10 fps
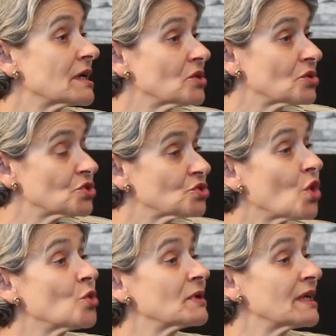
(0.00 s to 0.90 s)
a lot on
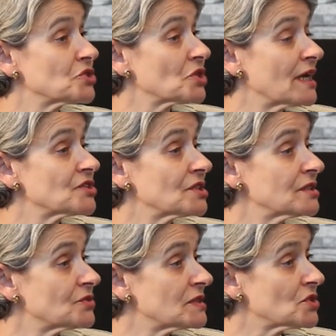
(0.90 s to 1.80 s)
open
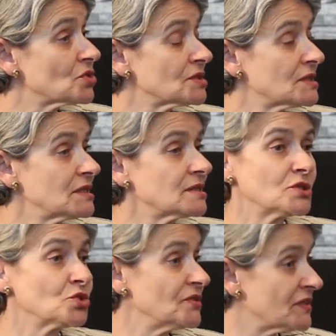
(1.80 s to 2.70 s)
educational resources,
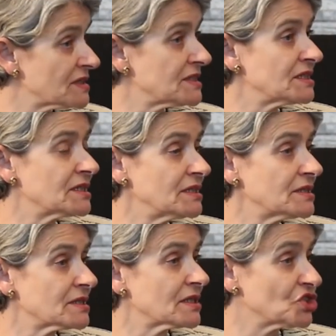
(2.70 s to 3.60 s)

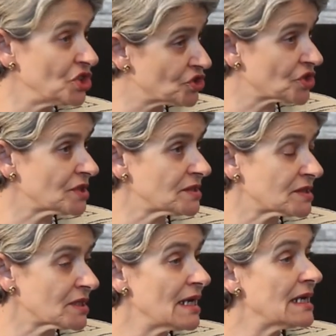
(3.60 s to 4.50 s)
universities,
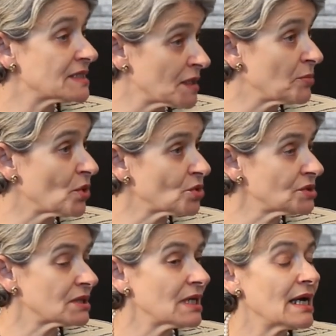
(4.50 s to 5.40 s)
teachers, support.
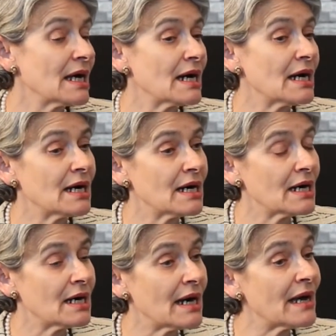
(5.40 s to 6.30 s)

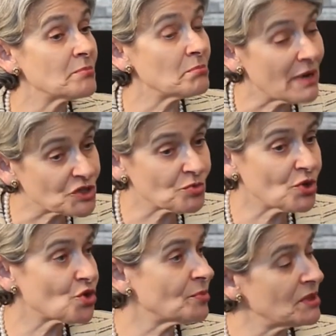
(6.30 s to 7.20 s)
I'm much
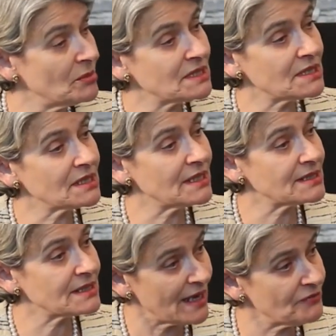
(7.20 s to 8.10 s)
more optimistic
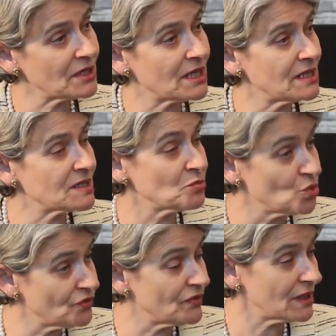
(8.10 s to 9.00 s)
that Africa is
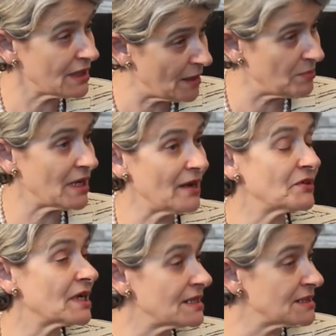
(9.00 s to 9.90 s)
moving,
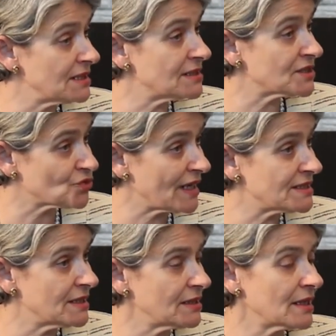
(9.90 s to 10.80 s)
Africa indeed is
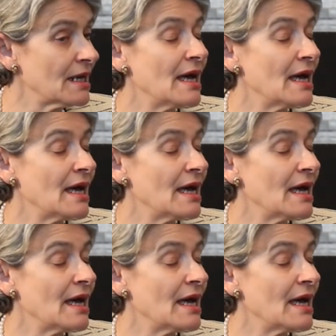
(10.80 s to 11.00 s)
rising,